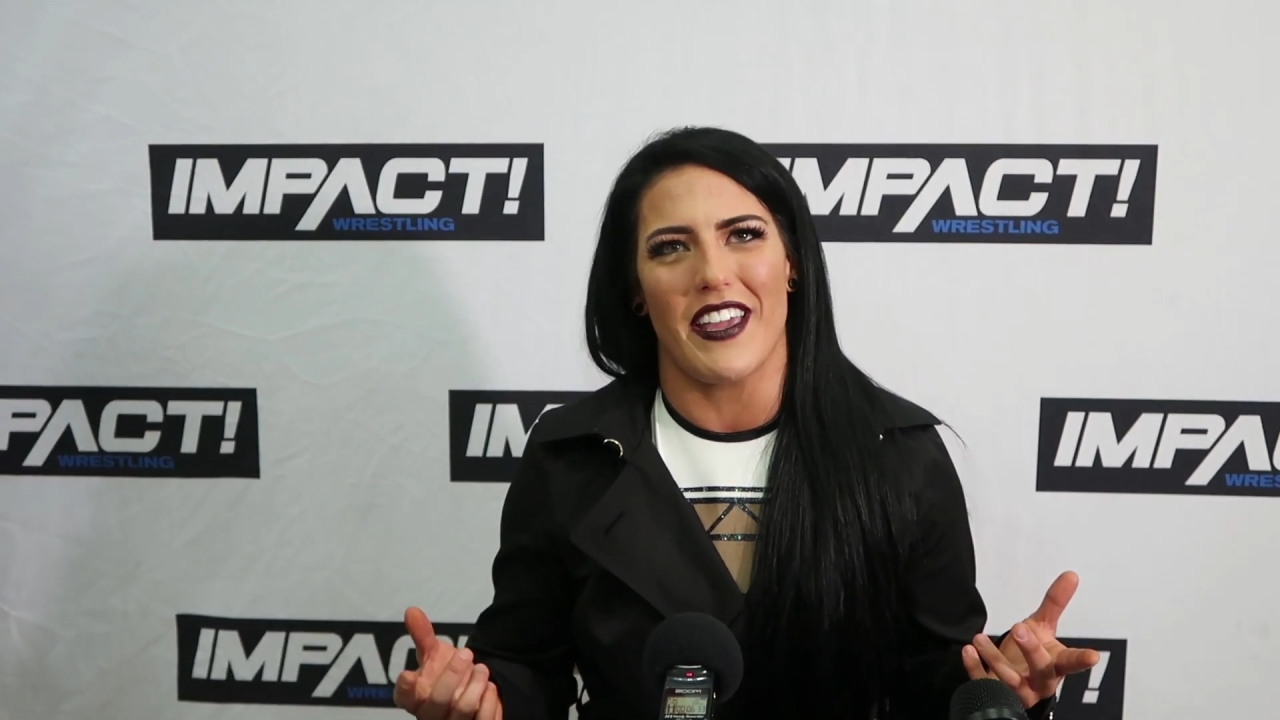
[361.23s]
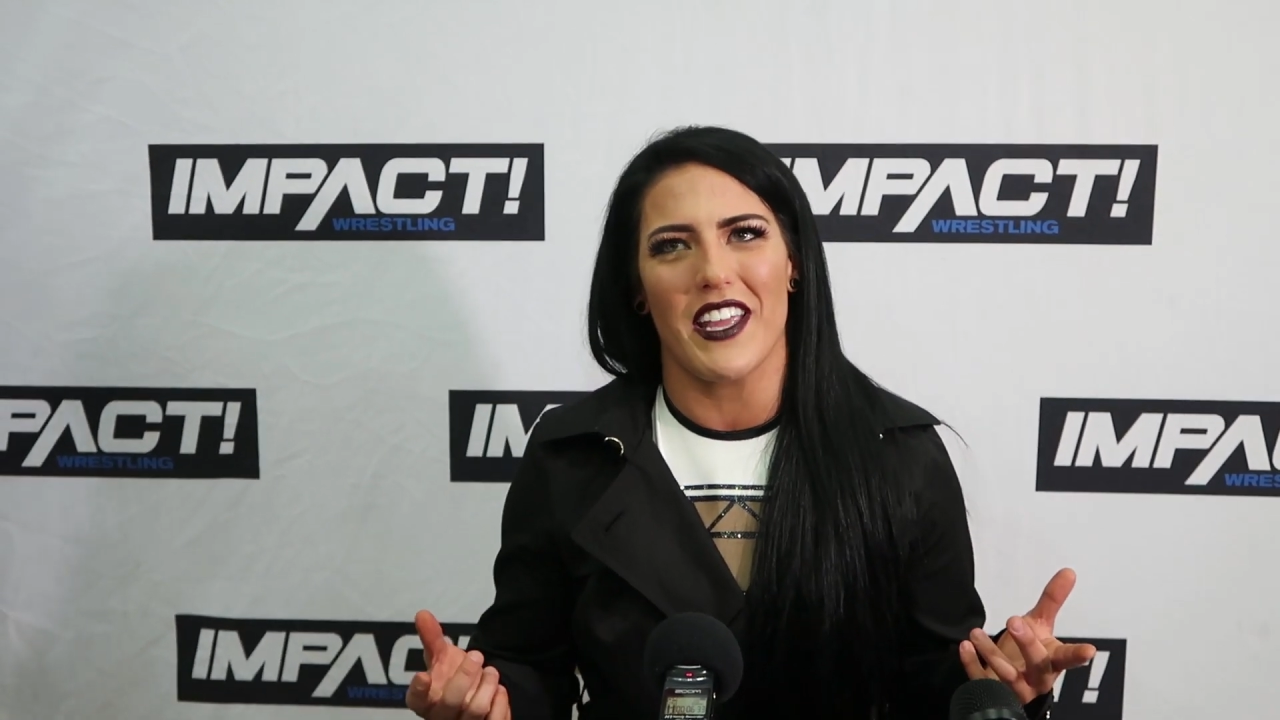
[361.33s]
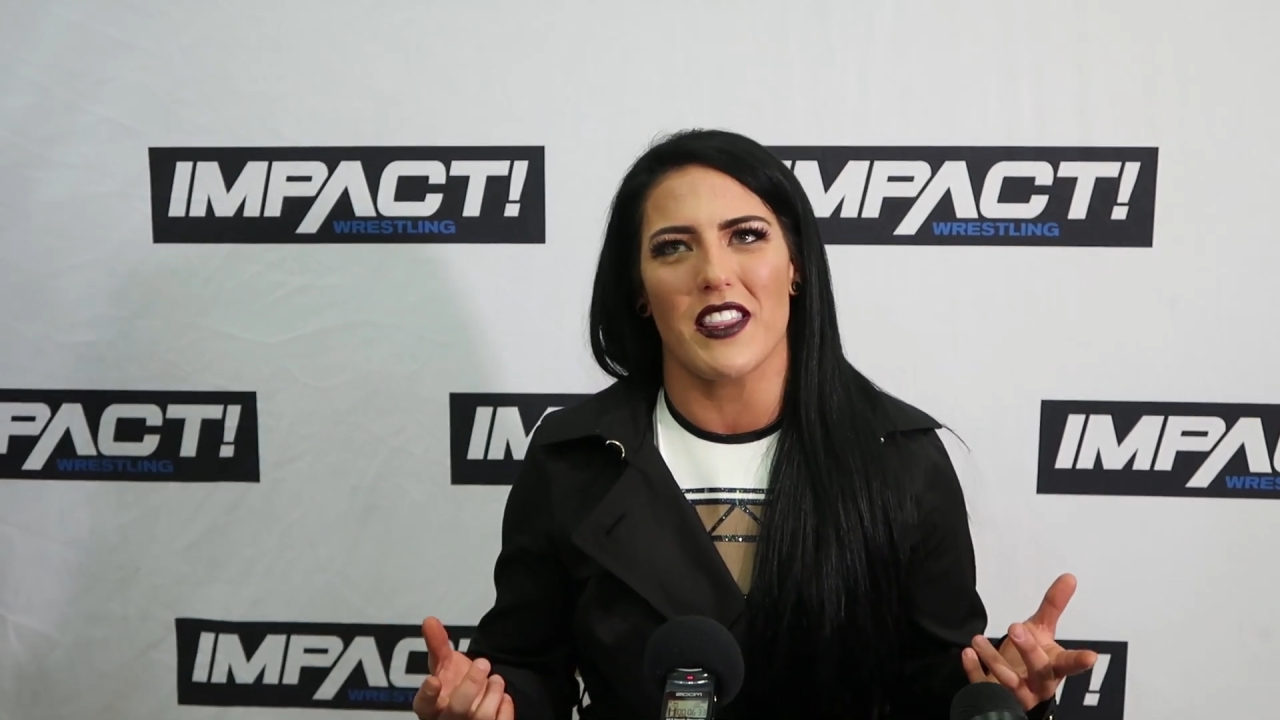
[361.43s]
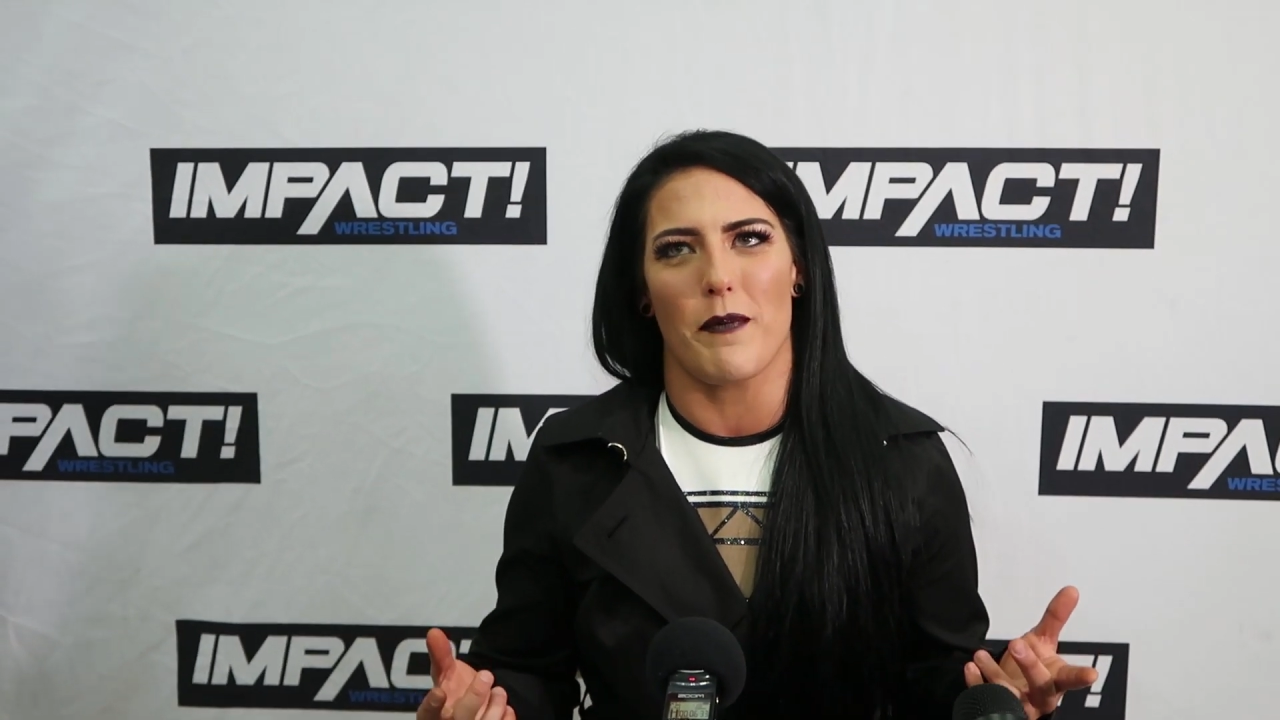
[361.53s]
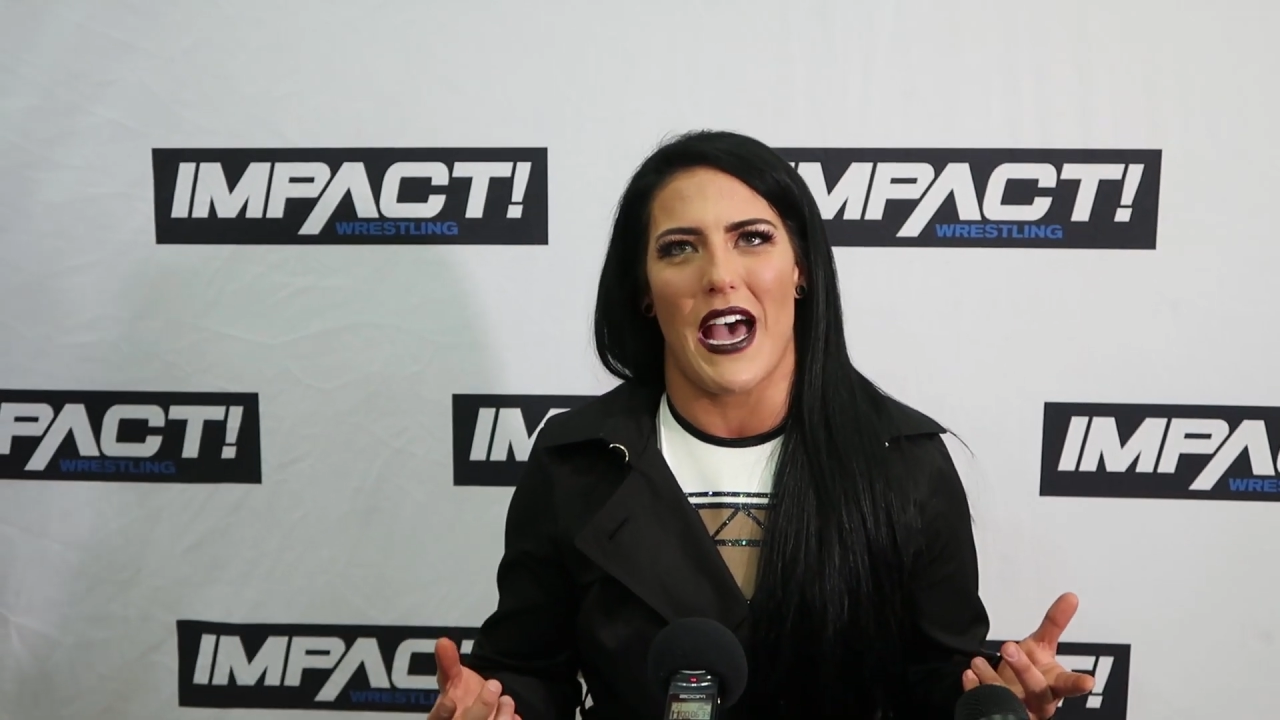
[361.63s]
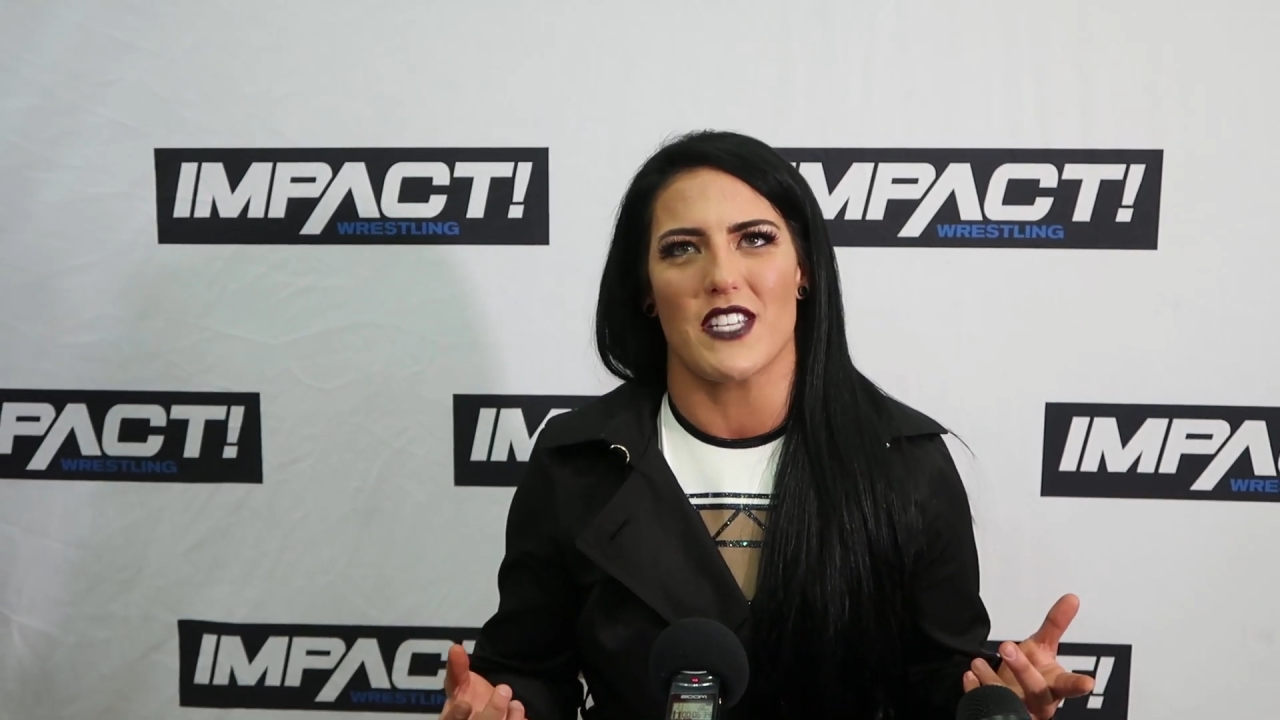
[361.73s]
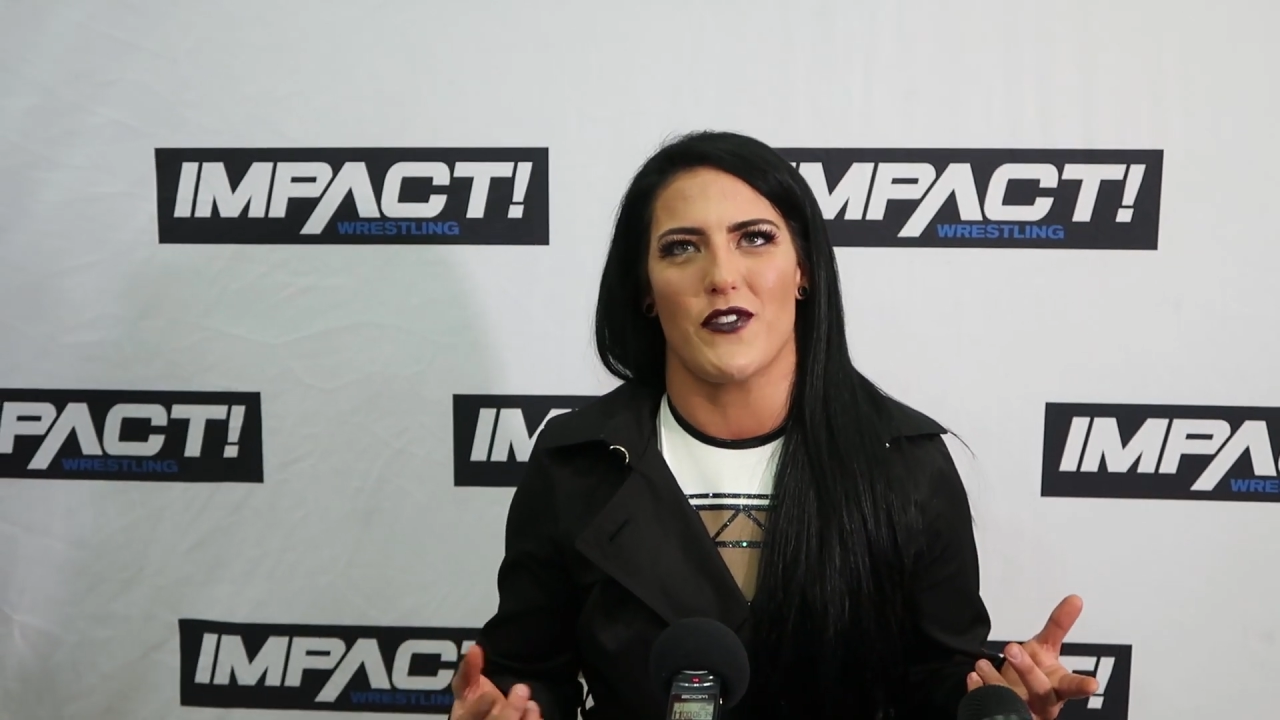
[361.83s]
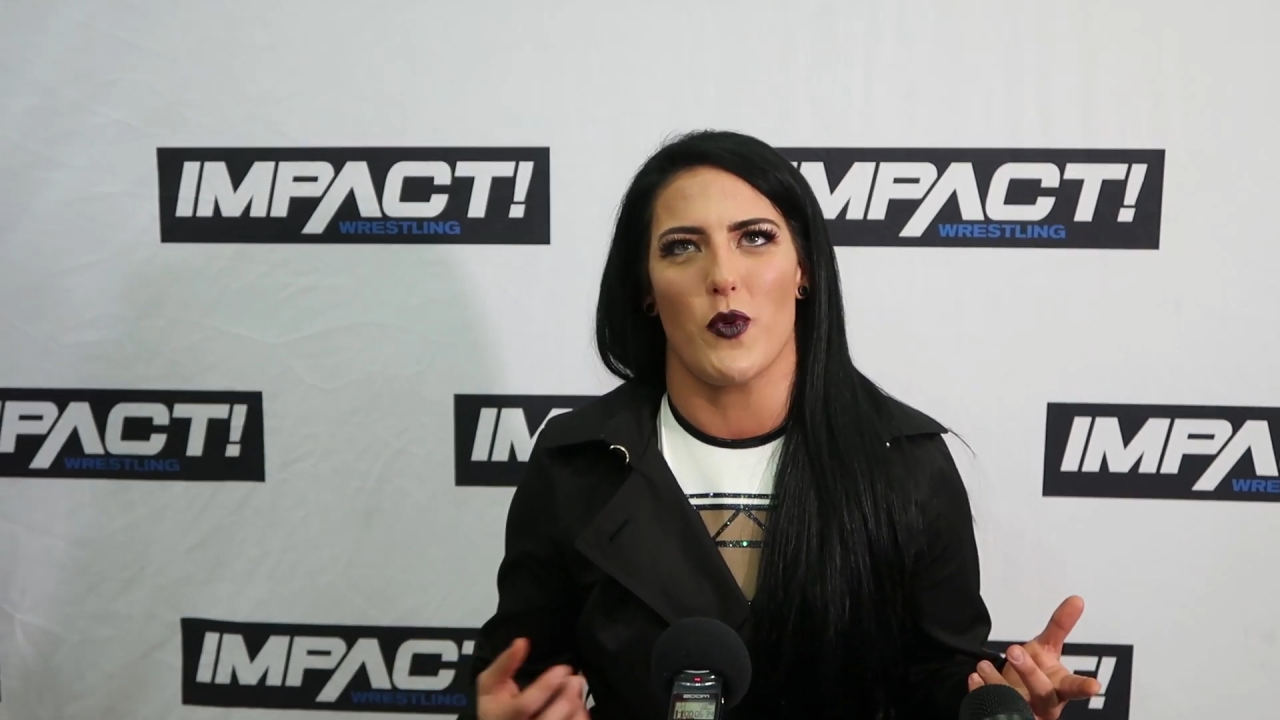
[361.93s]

thinking the past